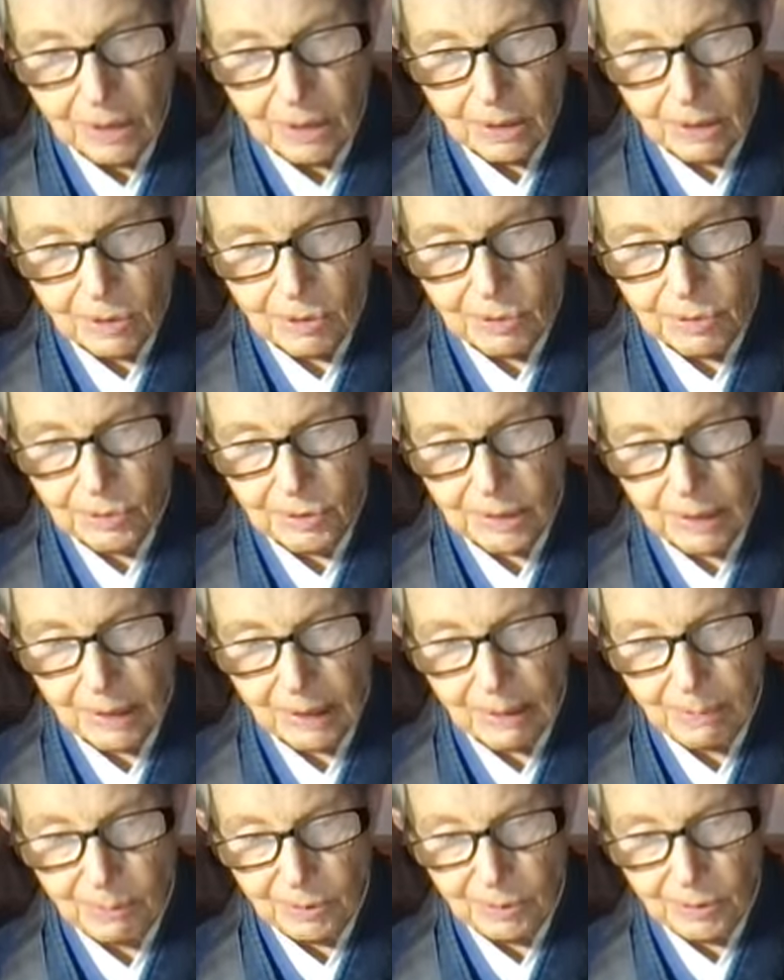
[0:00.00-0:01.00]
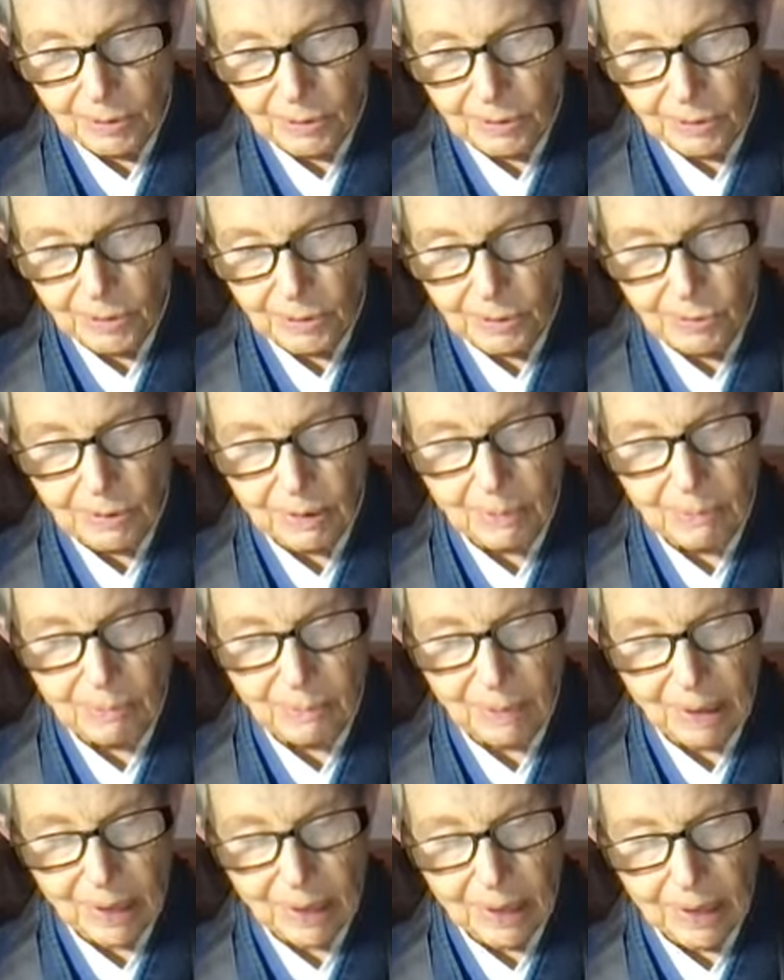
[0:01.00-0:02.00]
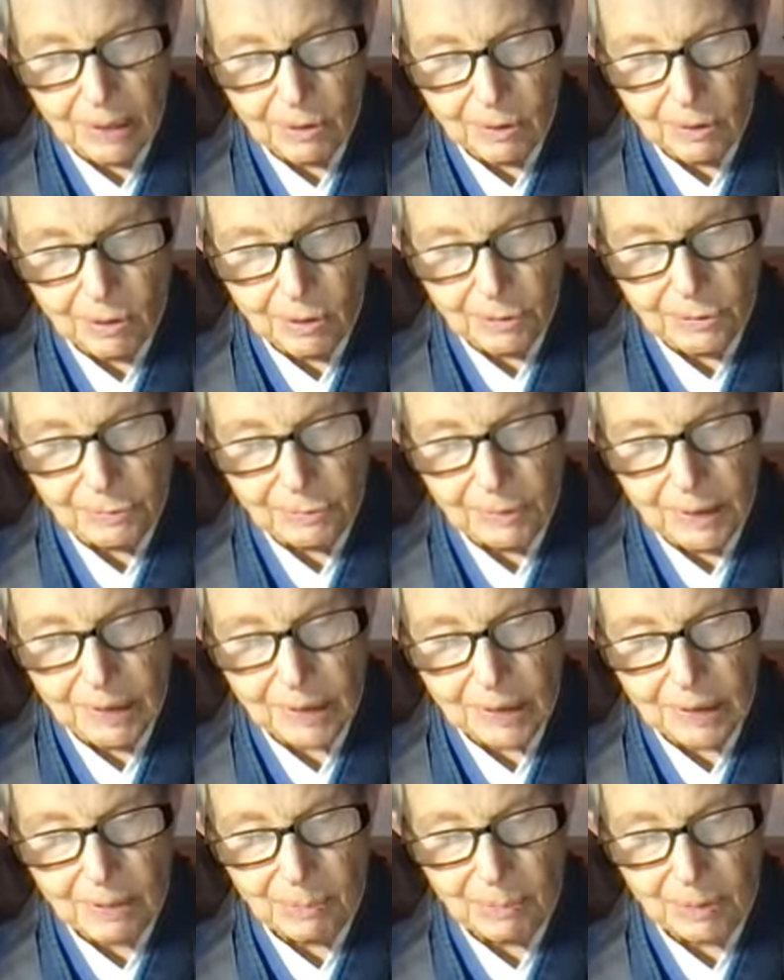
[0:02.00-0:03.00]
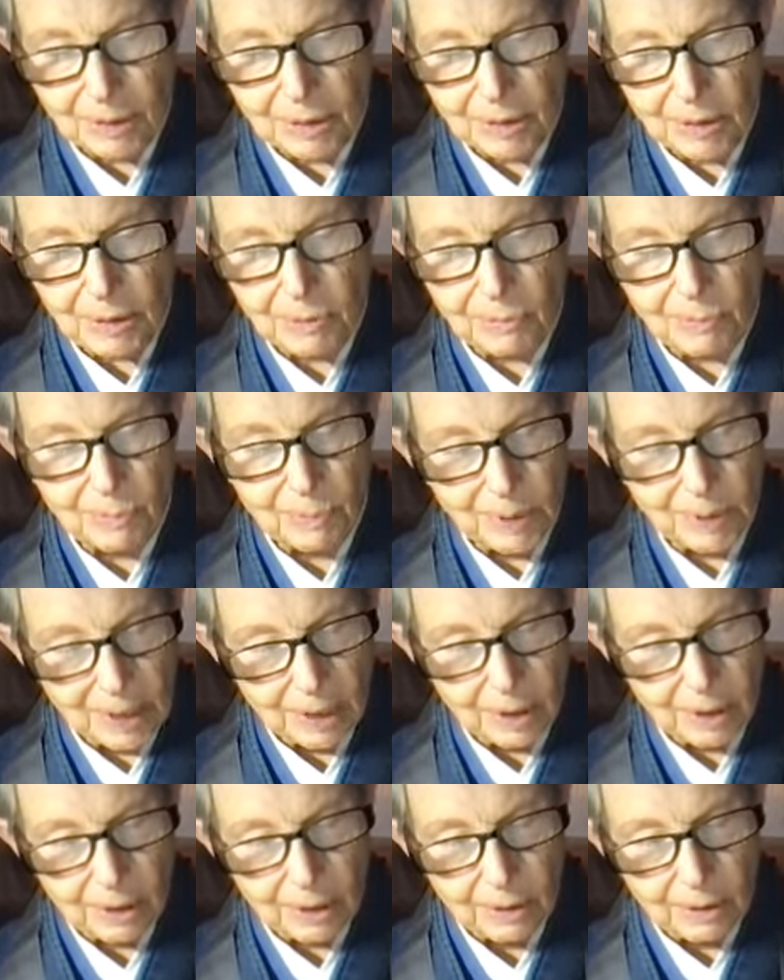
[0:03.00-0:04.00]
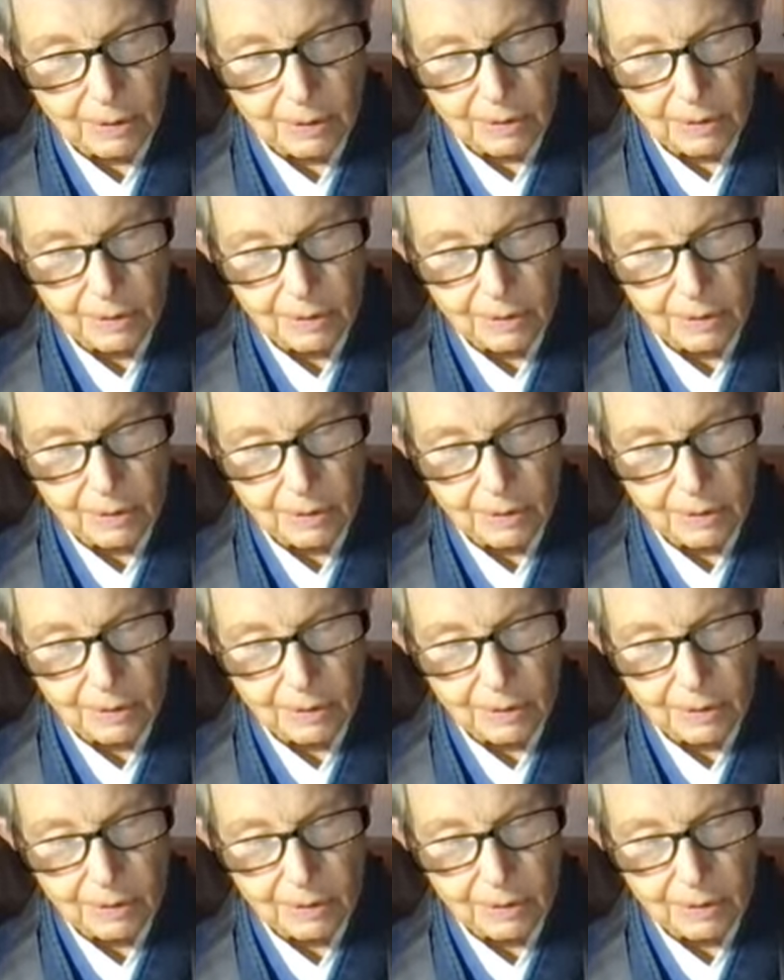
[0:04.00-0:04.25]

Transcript: those able to combine all three disciplines are rare.